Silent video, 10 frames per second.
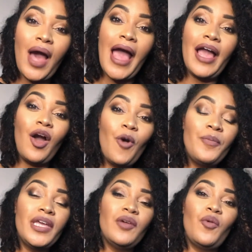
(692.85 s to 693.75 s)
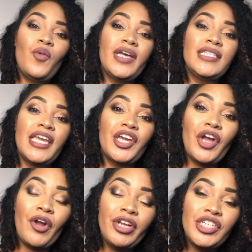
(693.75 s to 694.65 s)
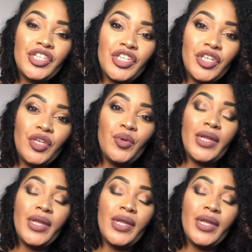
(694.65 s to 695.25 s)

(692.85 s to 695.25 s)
I hope it was encouraging to you,